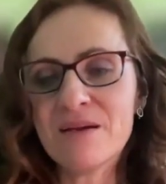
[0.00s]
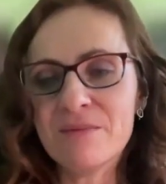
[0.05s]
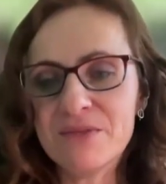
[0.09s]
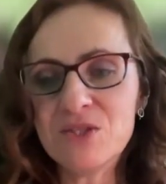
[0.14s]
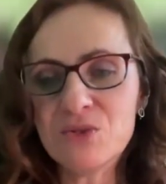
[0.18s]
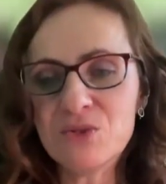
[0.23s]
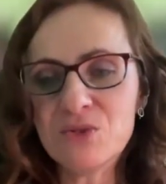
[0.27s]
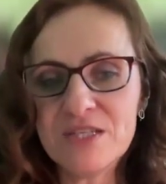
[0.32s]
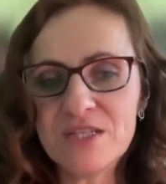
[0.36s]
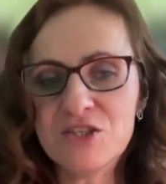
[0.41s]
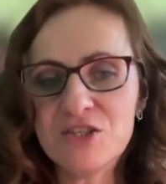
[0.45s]

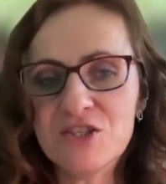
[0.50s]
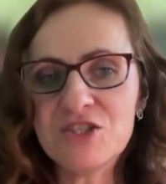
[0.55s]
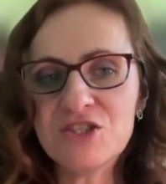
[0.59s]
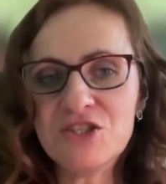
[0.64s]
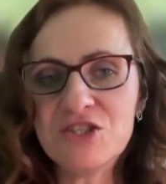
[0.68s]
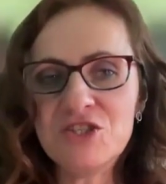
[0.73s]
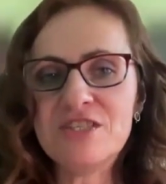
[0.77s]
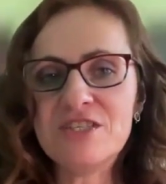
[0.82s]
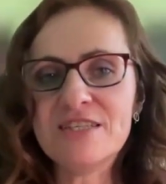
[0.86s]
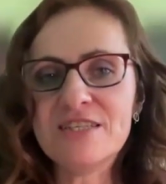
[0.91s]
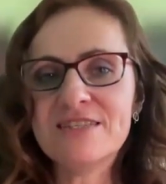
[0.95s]
between two
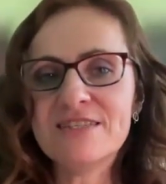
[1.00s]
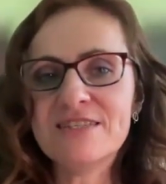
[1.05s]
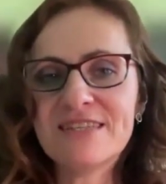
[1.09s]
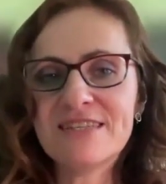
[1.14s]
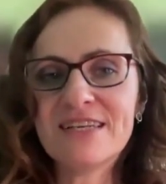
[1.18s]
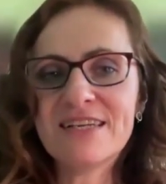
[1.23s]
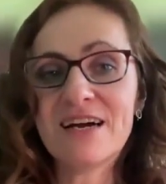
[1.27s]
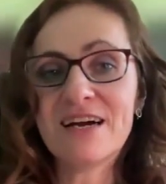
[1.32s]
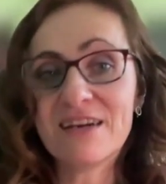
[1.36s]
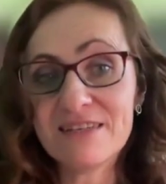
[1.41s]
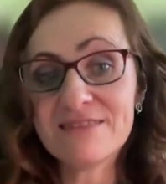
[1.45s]
students
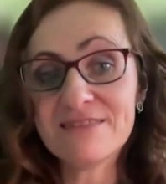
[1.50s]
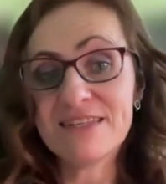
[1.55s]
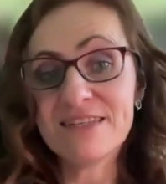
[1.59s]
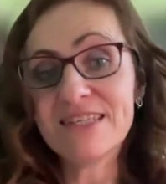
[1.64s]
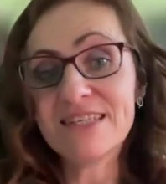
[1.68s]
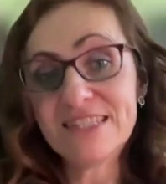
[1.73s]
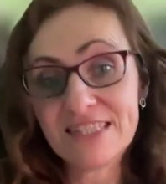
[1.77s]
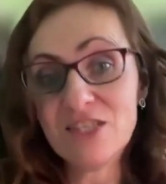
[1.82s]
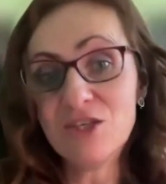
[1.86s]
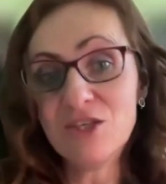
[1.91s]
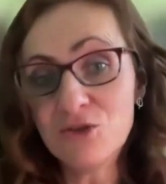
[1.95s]
that
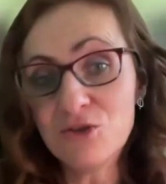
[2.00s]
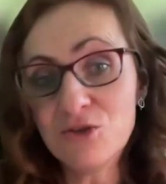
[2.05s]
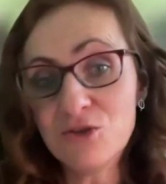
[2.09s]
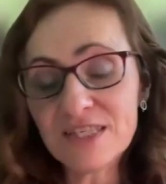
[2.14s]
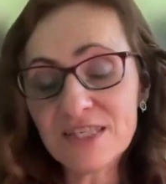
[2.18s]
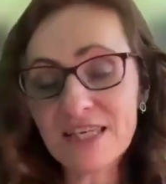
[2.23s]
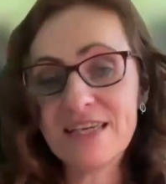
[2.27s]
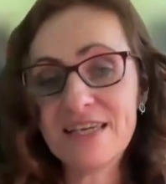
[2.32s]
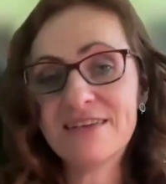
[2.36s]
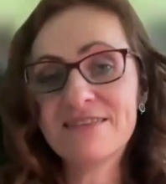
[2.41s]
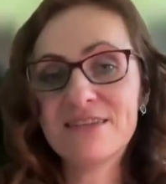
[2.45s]
is
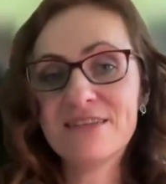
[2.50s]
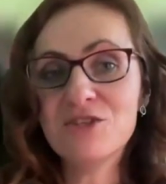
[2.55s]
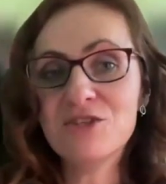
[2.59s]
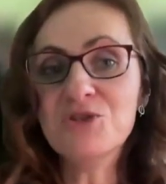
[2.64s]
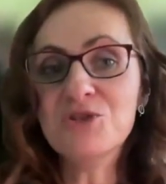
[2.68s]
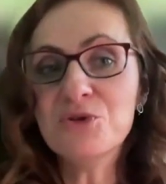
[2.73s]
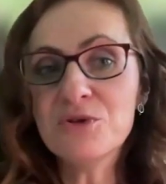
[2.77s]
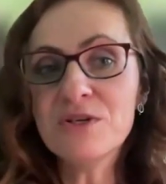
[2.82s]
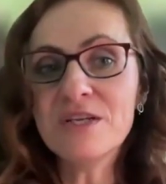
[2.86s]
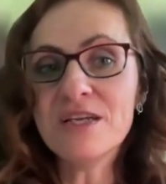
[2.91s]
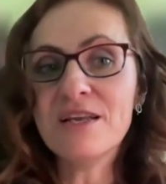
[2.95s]
using the
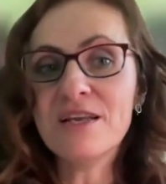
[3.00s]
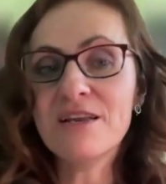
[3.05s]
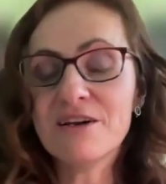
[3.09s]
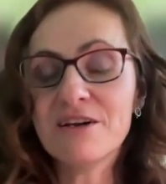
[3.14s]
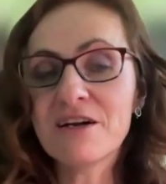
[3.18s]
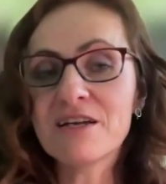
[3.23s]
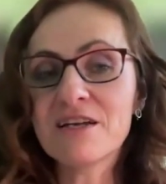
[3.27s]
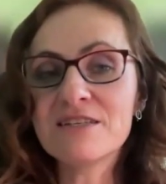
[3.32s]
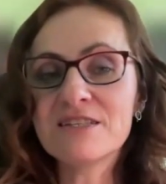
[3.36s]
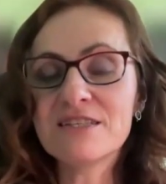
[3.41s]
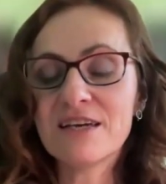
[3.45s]
newly
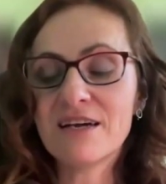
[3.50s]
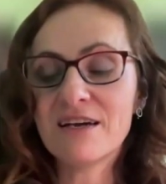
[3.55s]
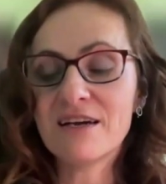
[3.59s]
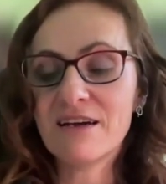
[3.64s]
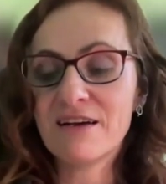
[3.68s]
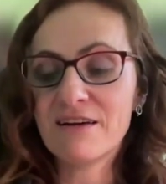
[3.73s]
learned